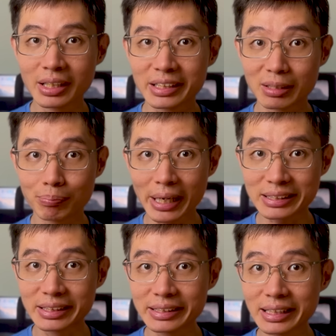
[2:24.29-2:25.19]
the
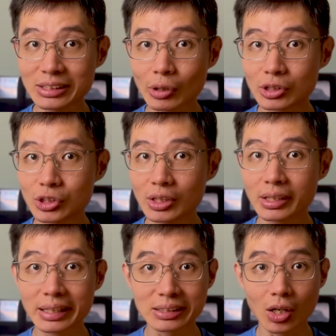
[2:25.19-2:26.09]
best DCA strategy
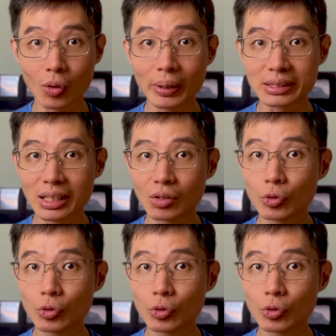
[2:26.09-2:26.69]
is always